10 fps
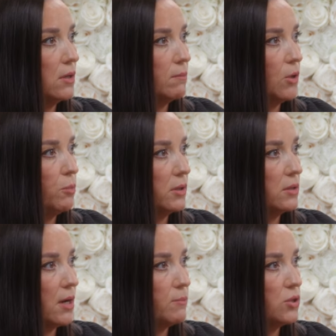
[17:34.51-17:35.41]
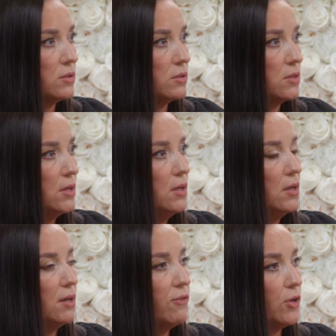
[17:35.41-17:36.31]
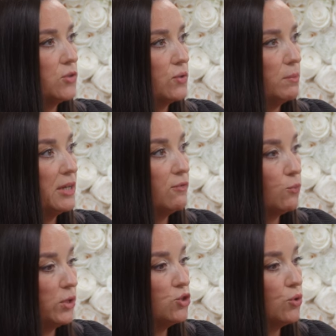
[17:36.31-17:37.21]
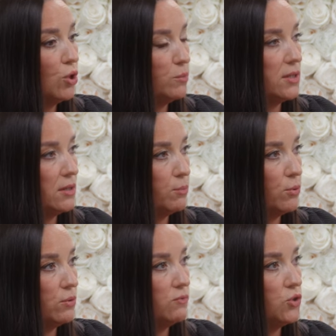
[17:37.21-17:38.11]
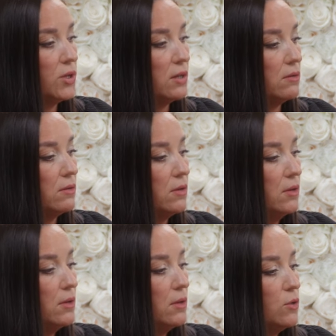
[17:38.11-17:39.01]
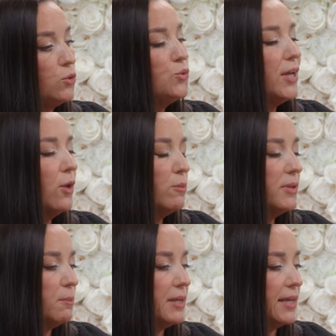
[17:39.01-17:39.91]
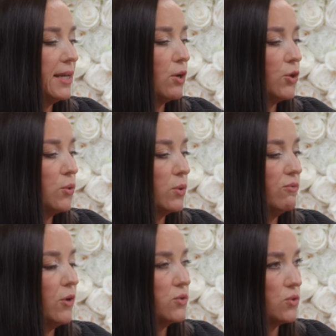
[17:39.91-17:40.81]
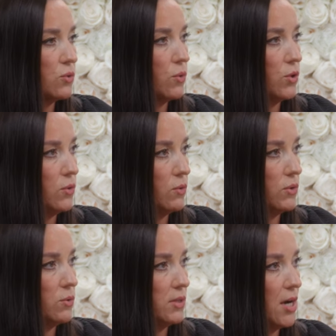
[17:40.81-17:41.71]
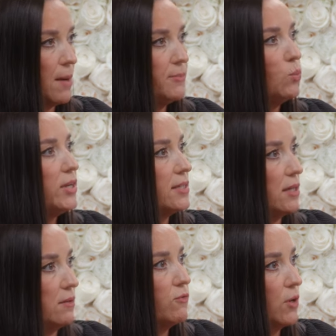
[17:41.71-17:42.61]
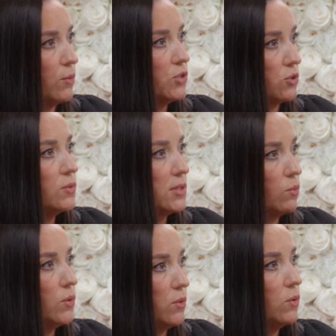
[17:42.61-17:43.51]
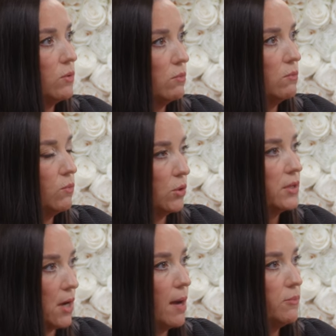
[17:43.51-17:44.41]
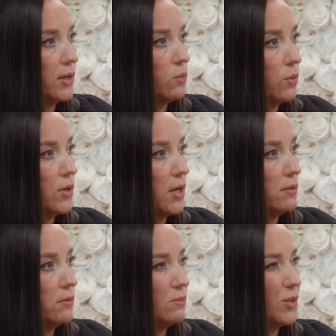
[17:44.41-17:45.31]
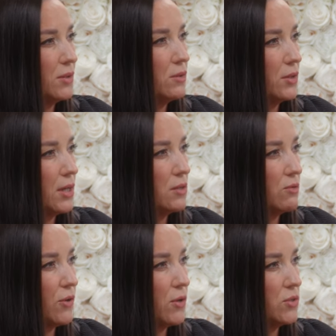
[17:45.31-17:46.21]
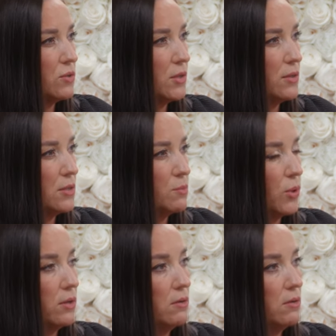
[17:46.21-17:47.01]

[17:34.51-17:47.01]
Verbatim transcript: um, open adoptions okay. and fostering. But if once your home study approved, you can, you tell them at the beginning, are you going to foster or are you going to adopt? And we said it for, originally, we said we will, will adopt. Like okay. we're not really looking to foster. and do point.